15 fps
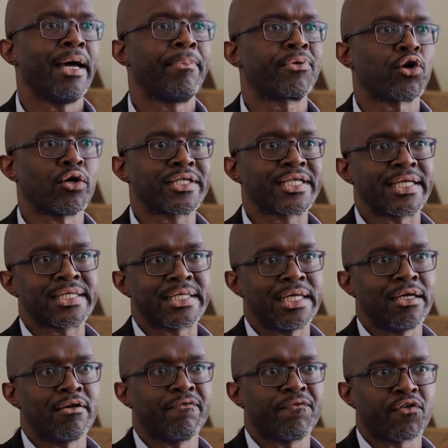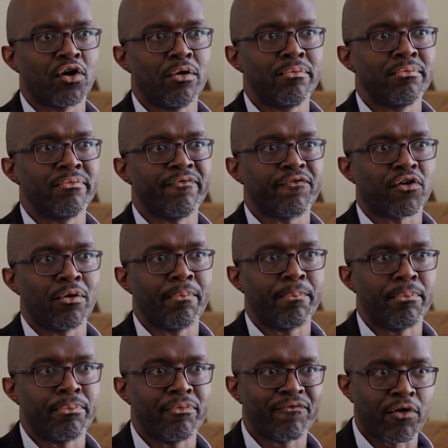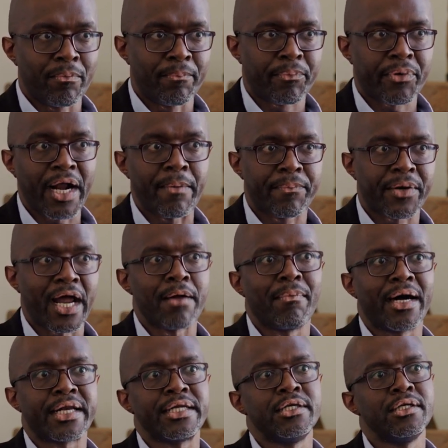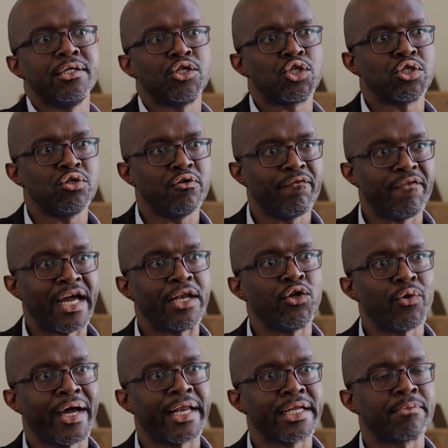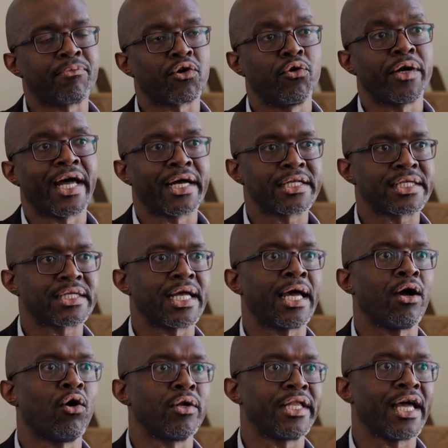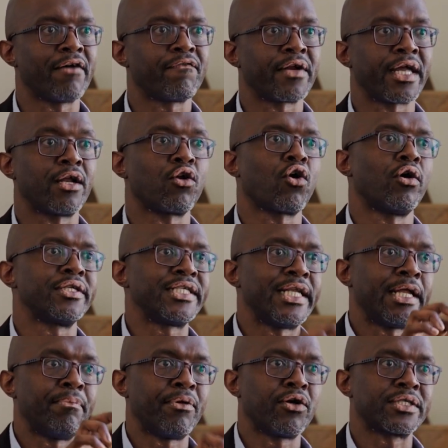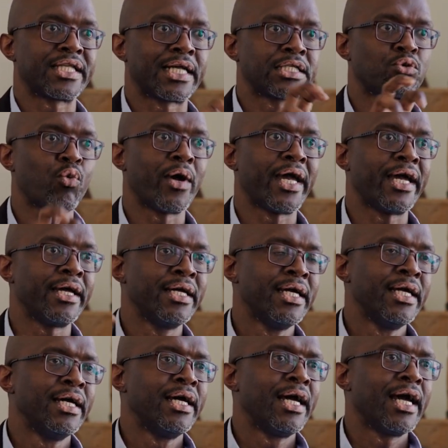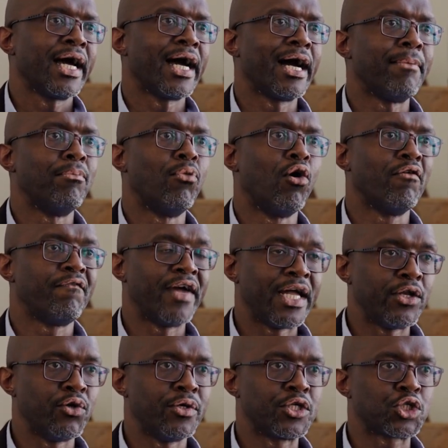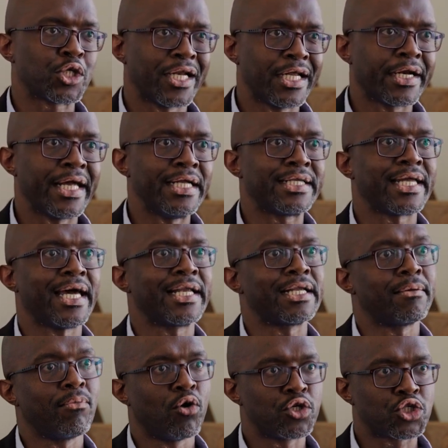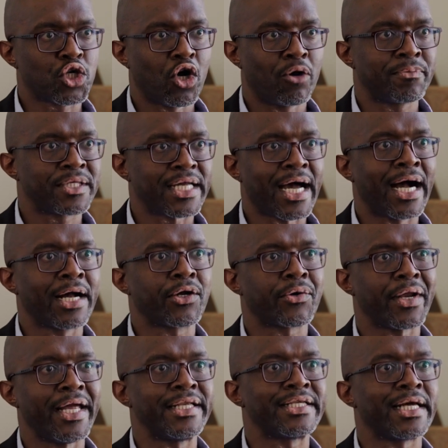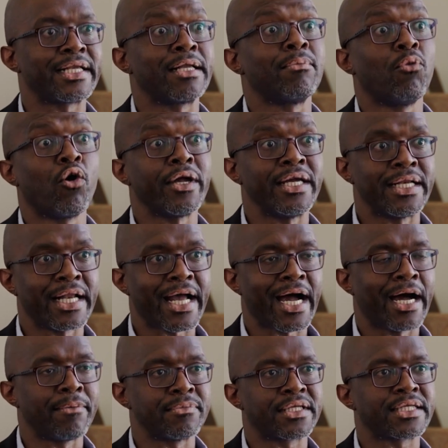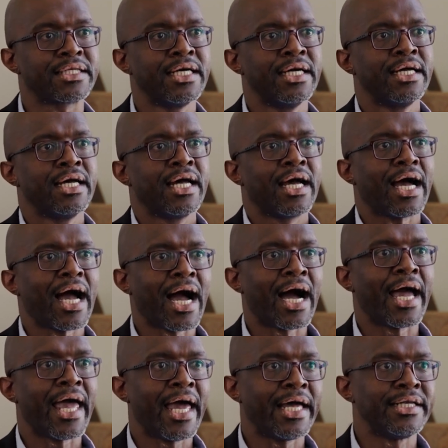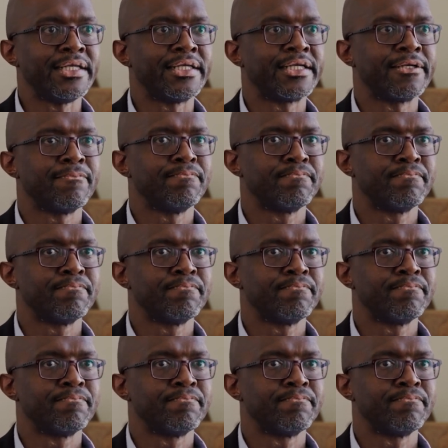processing from primary to value-added products on the African continent, because that's where more value is generated and more jobs are created and more incomes are earned.